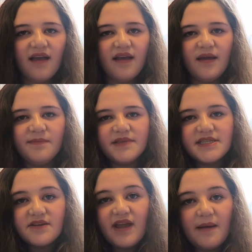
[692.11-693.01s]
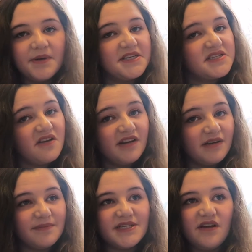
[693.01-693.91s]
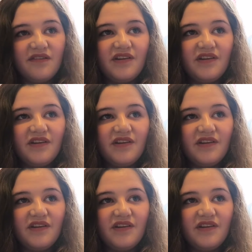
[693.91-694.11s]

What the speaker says: So yeah, but it's totally up to you.